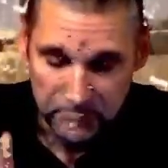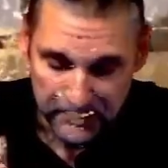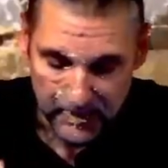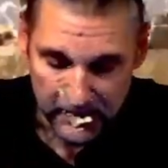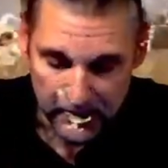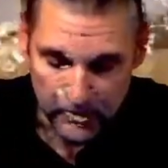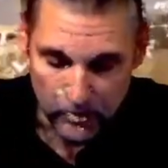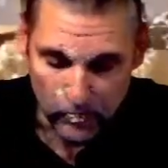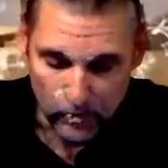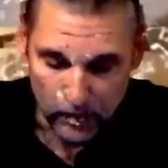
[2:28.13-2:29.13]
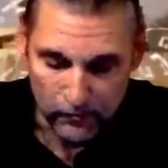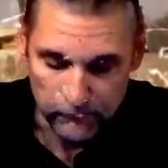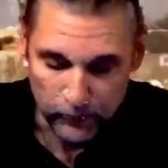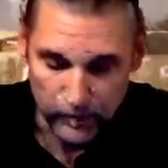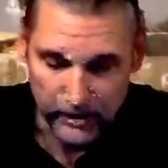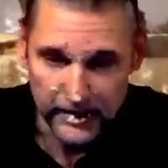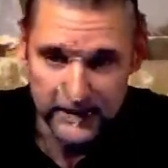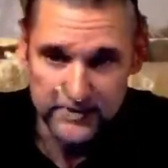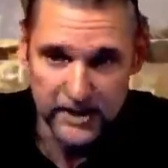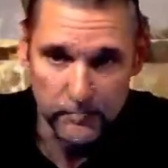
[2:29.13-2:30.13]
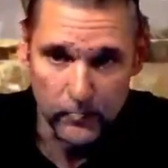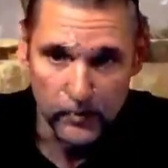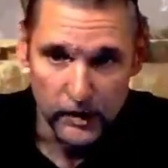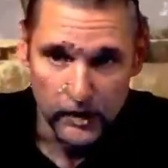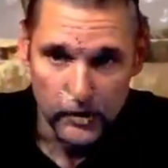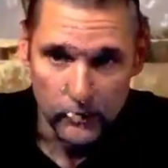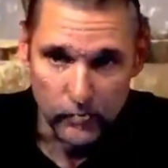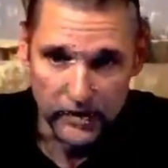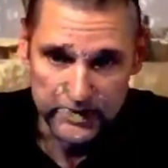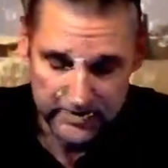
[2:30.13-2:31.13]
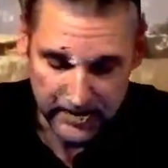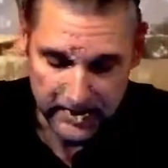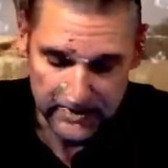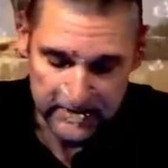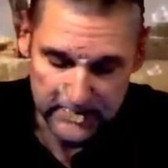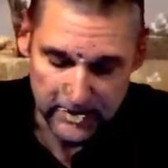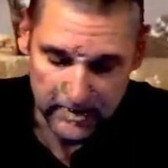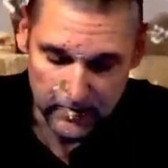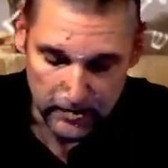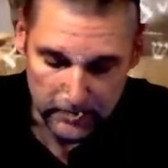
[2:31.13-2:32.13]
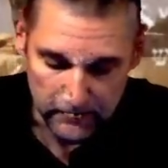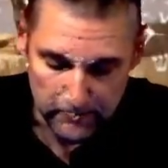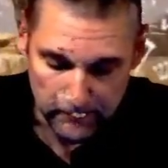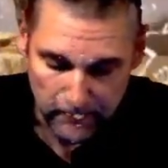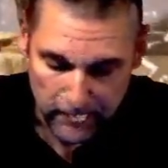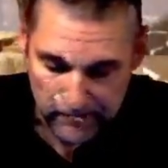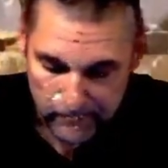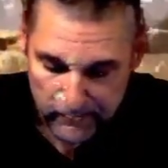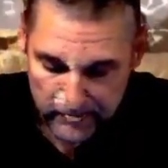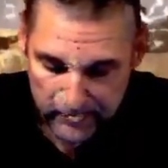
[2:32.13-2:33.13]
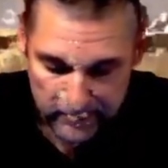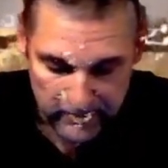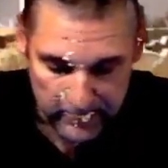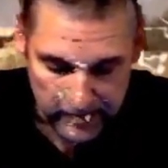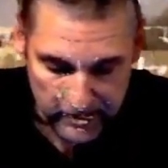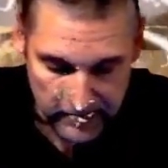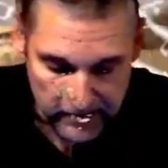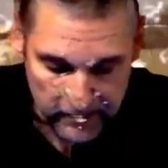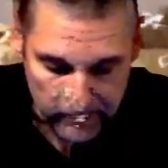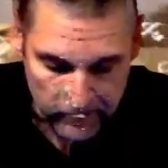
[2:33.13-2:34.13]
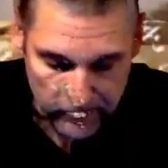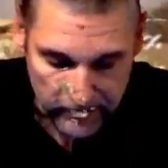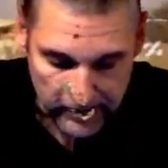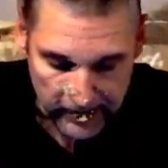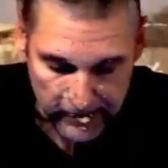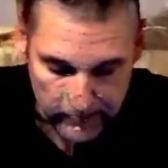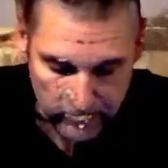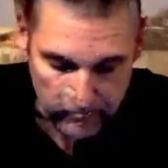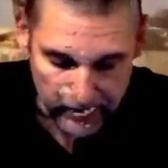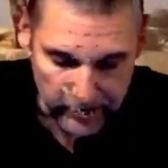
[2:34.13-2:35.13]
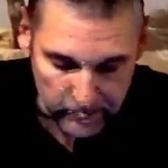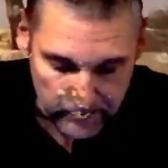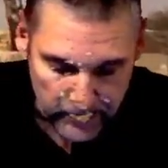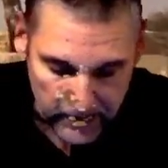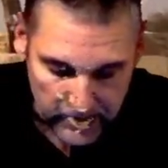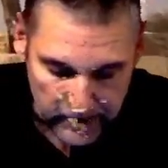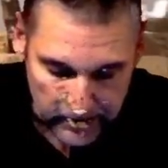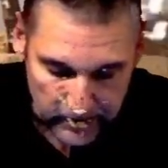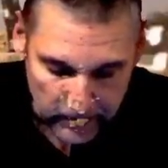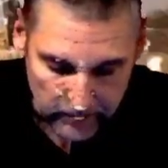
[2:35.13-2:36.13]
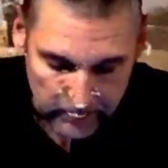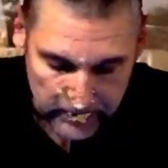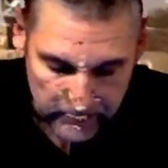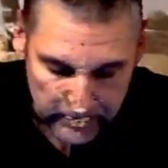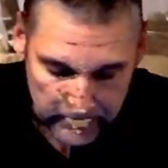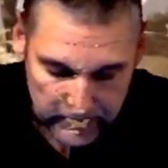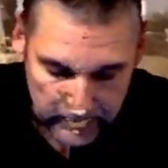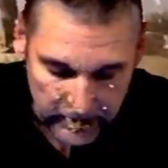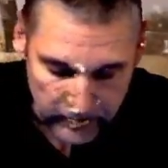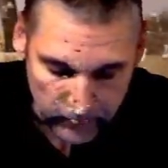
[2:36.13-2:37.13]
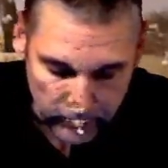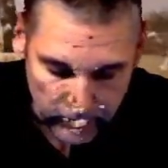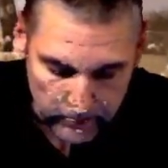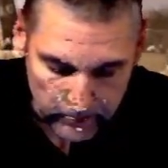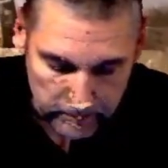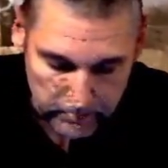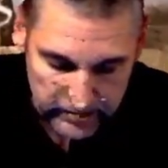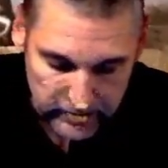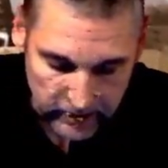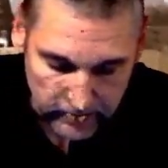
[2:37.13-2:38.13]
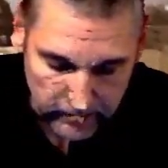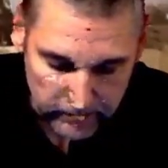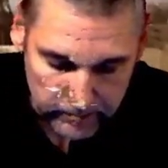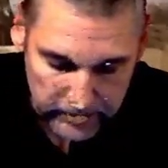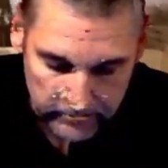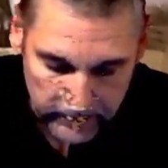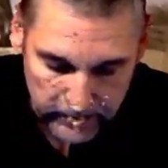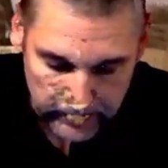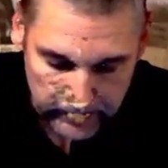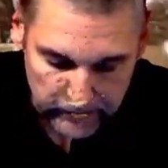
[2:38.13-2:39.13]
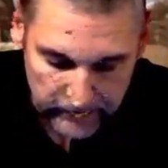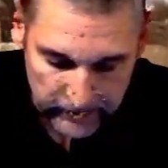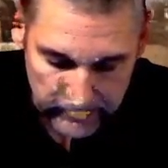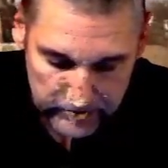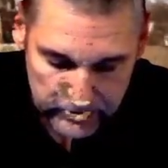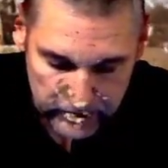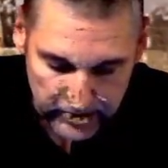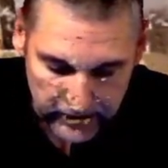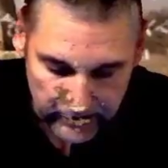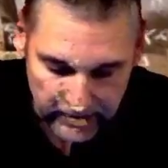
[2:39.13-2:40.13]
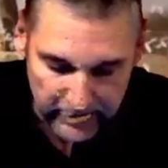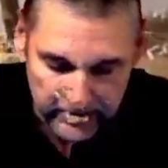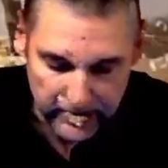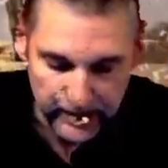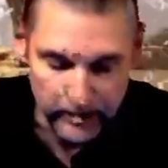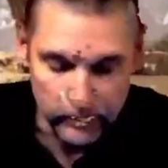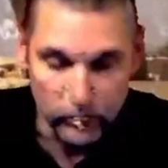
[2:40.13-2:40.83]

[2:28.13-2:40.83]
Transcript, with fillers: you know, uh, for example, where it says, uh, let's see, where's that at? Oh, right here. Um, Yikra B um, Bishmi. Okay, so the, the idea is that he will